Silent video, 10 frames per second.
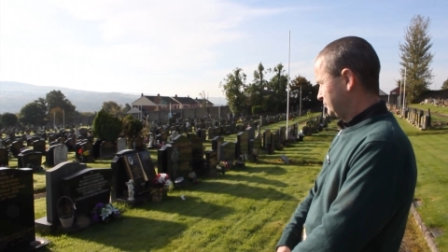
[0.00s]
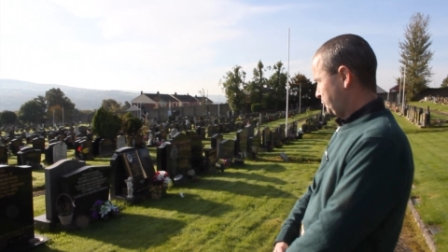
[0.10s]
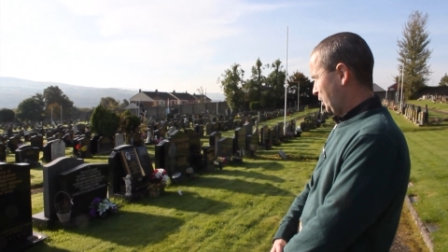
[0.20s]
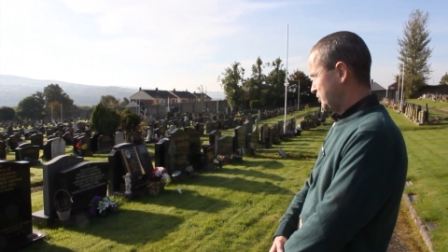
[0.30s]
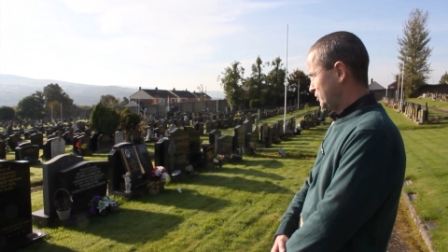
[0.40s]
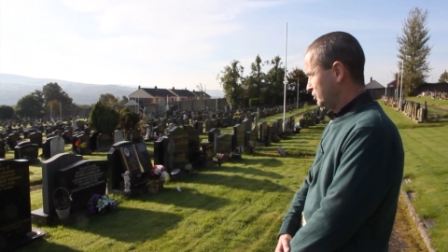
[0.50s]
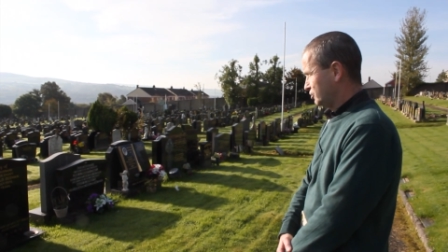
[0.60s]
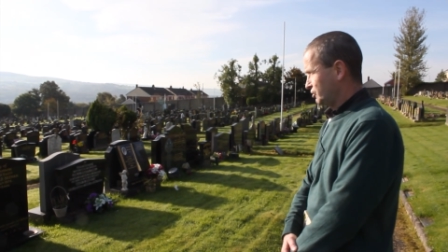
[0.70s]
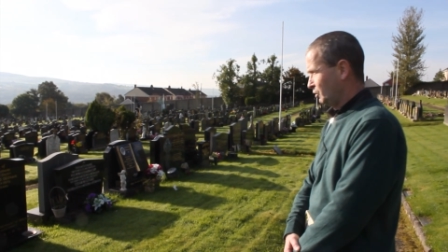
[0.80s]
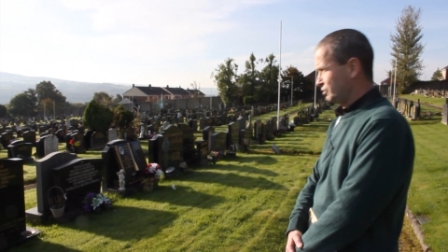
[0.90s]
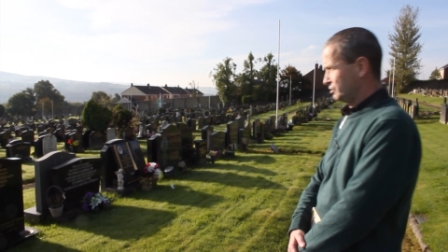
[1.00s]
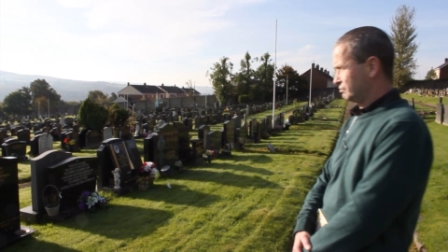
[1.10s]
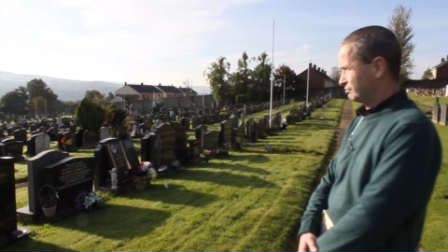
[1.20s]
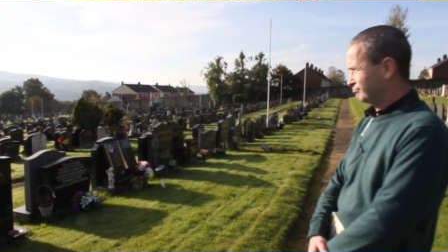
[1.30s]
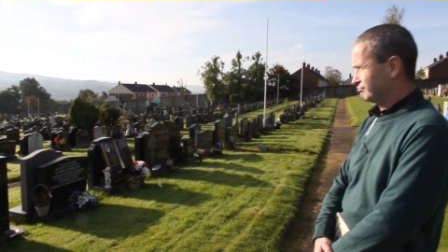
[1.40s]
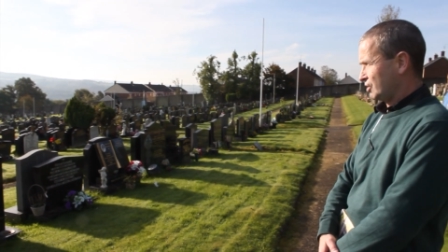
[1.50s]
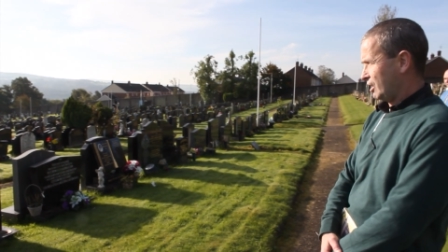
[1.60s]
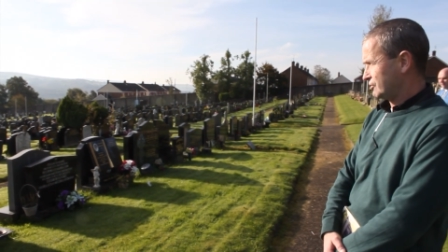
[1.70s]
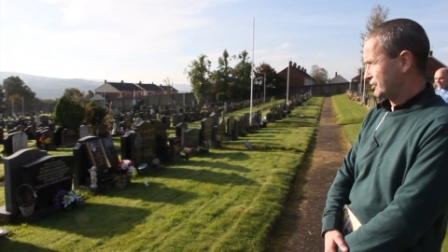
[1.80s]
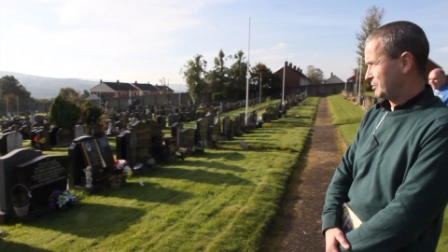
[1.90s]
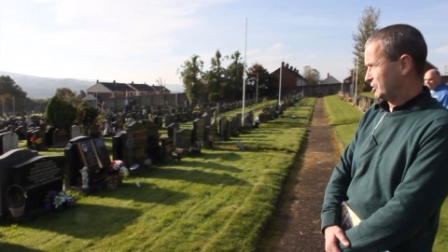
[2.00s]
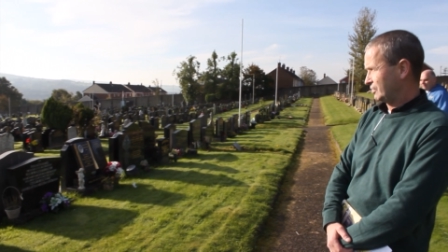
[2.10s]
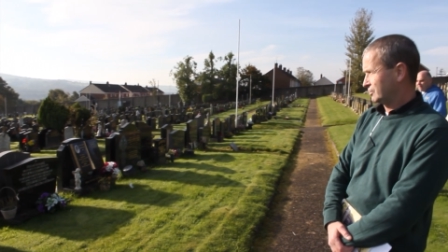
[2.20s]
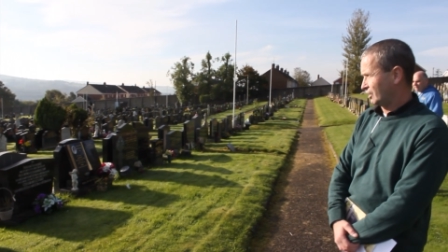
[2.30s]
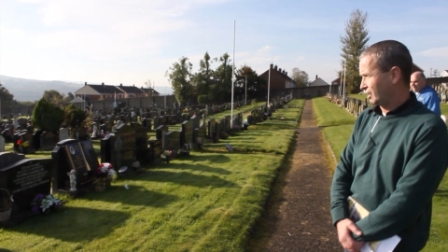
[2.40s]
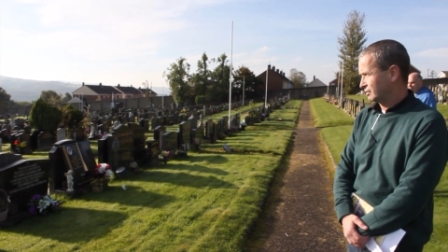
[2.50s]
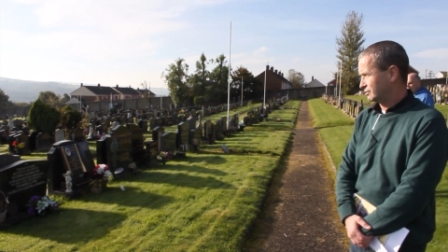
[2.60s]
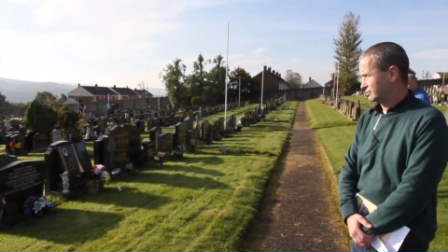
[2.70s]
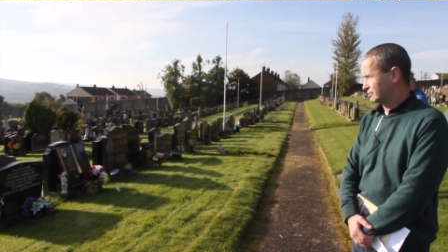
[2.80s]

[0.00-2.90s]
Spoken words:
Special, just shows it's our cemetery, it's ours,